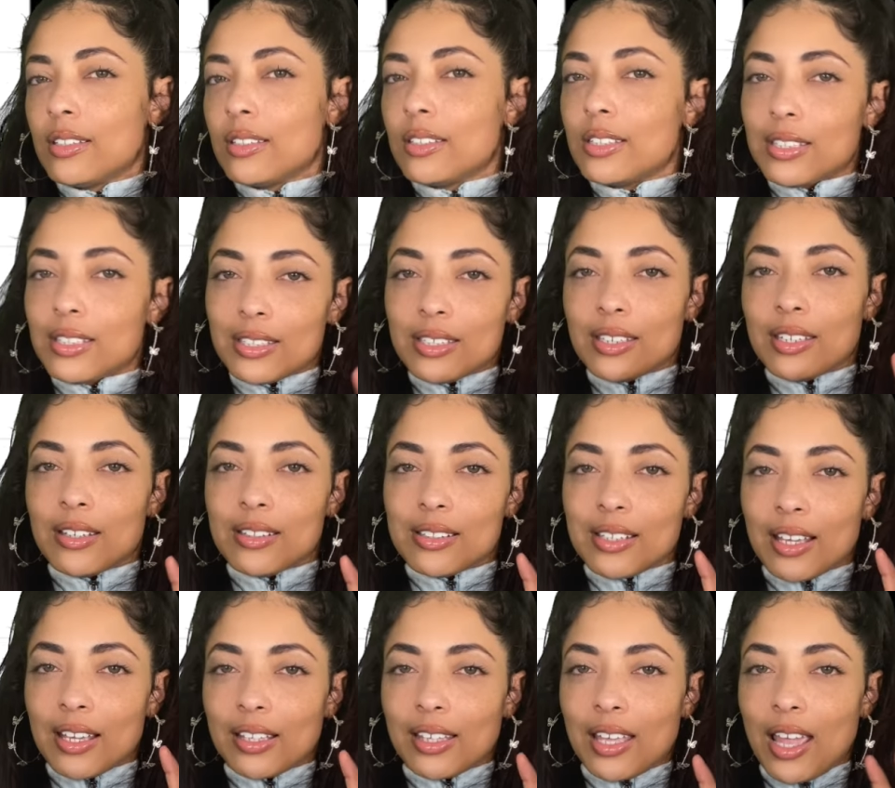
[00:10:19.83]
to see
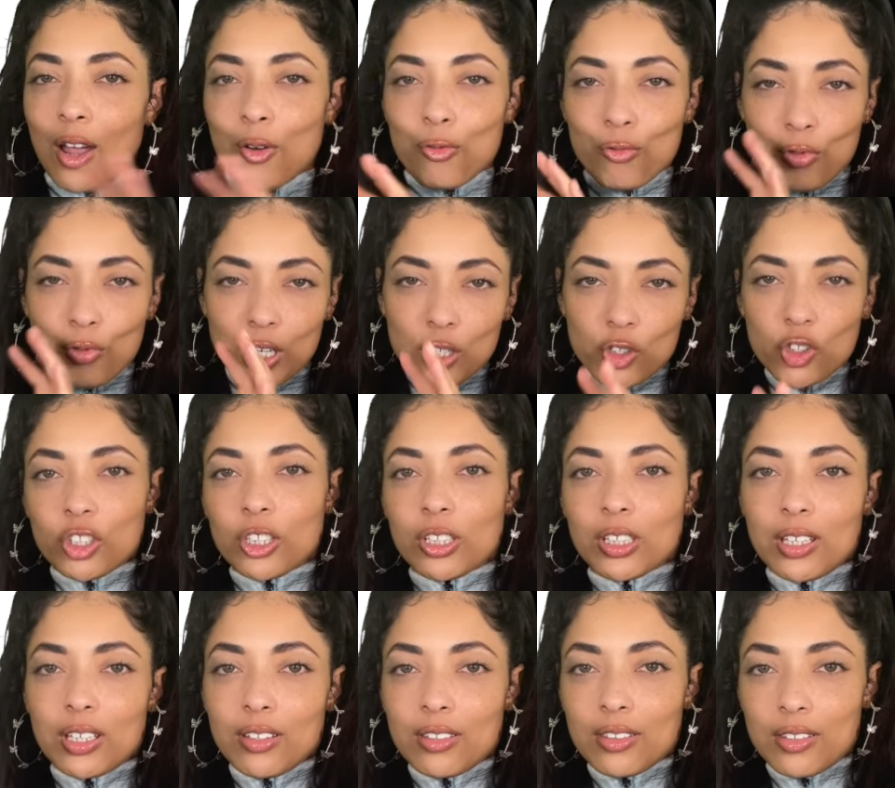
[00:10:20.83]
exactly how
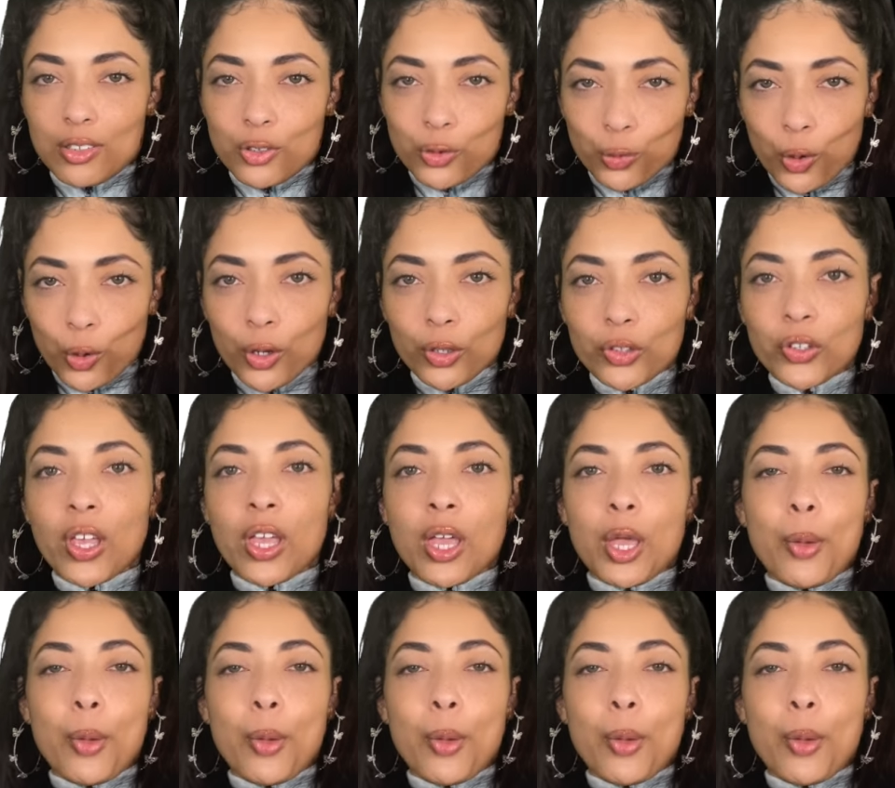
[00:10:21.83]
regionally this worked,